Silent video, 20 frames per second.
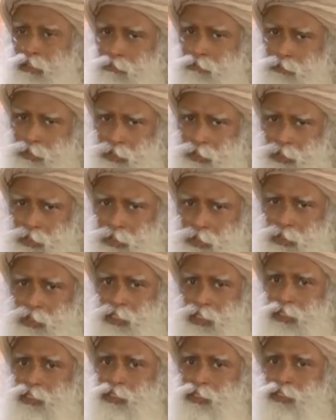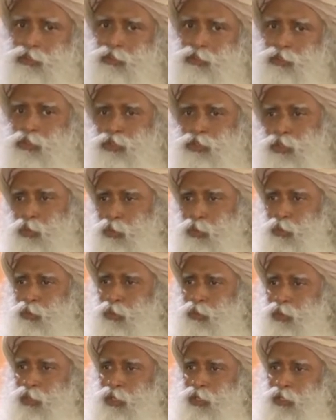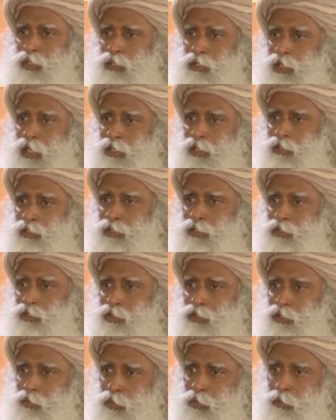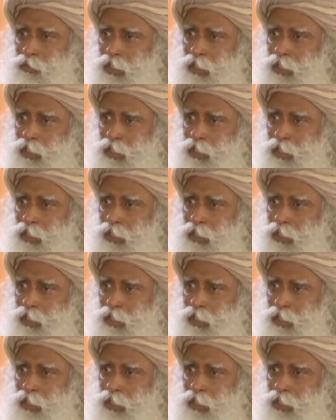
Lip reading: sufficient studies to show that human